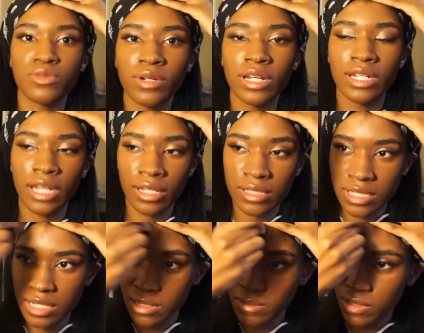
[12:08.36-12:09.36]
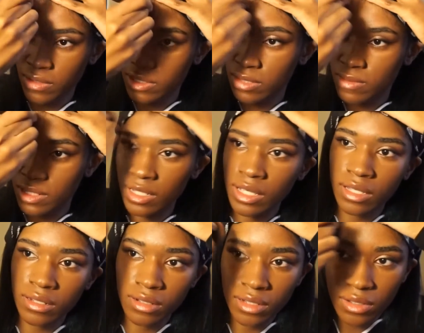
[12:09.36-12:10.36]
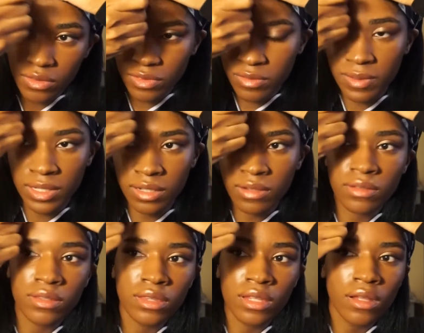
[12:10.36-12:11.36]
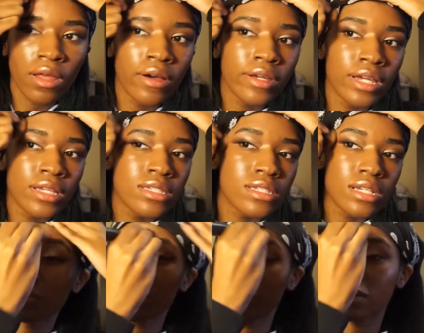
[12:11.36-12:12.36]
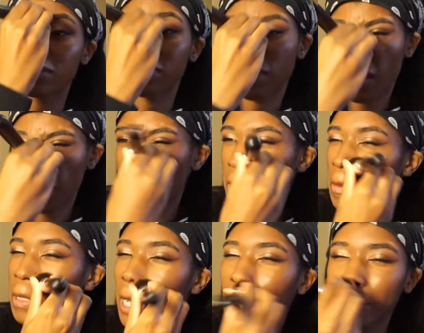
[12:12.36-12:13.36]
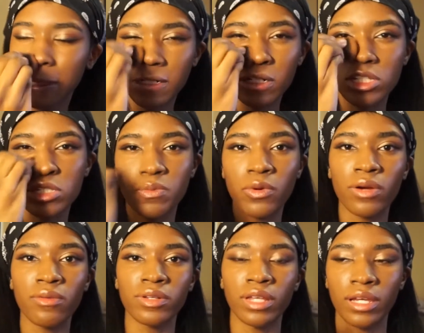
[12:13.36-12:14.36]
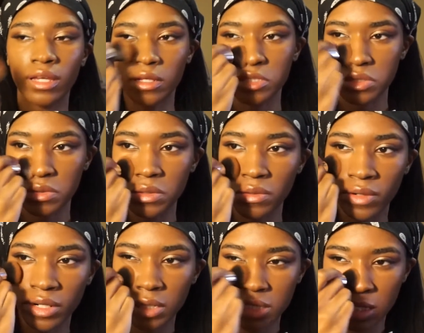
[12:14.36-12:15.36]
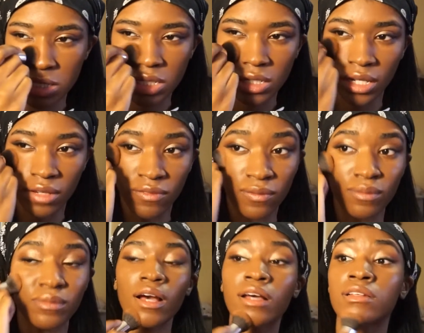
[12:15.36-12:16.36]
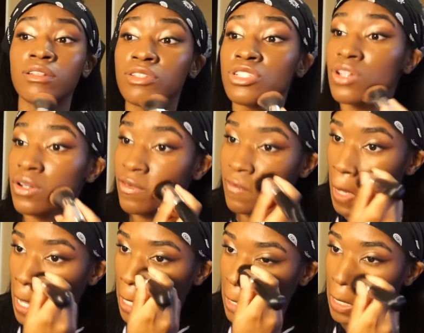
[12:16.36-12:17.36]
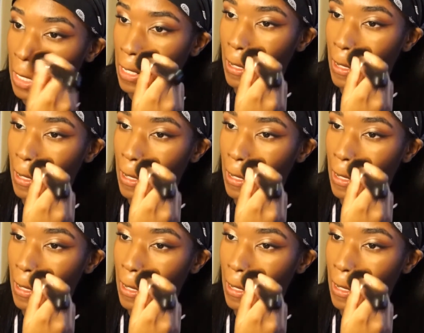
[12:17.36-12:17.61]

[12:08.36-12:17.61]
running dance team here at Dominican. We've been here the longest, but I mean, we're not considered a sport. We're like a student organization, like a certified